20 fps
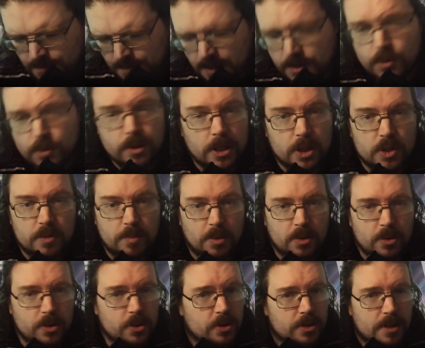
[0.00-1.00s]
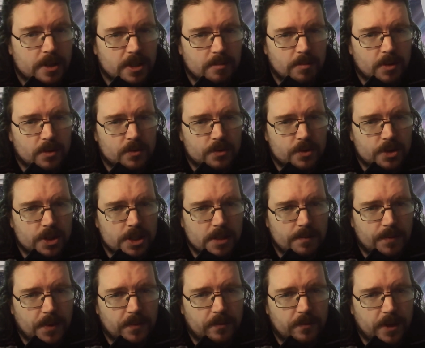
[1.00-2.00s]
And you can explore. You can think about, see
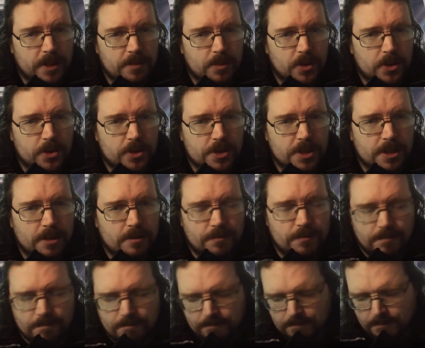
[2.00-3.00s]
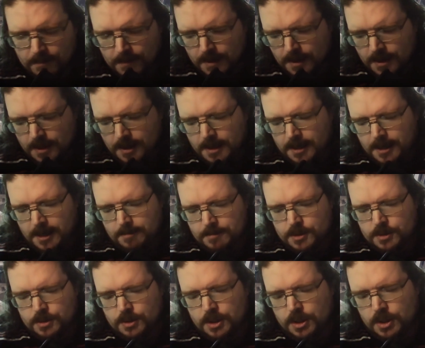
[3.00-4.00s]
if you can find more yourself.
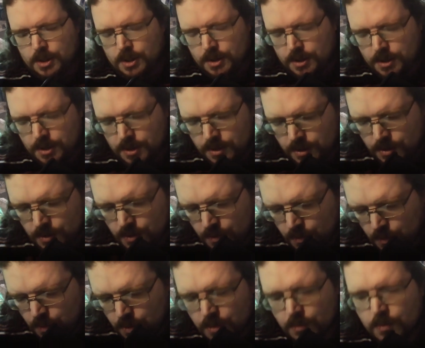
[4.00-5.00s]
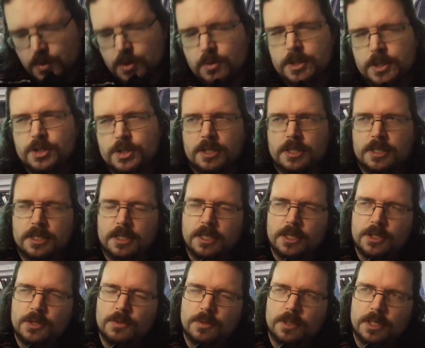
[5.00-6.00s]
So the other one question is a
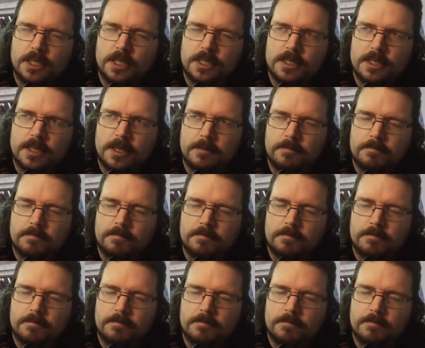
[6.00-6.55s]
nice one. Is